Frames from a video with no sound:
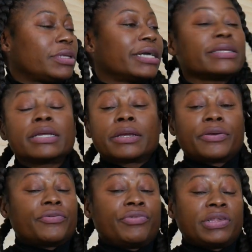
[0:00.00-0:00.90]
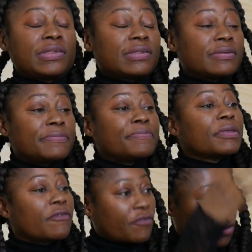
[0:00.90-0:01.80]
that
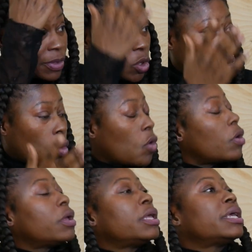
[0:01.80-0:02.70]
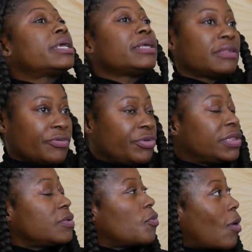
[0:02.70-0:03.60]
racism from the law is the
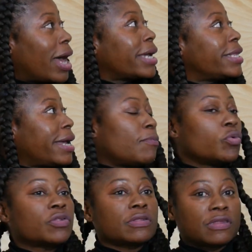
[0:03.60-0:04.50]
reason why they are most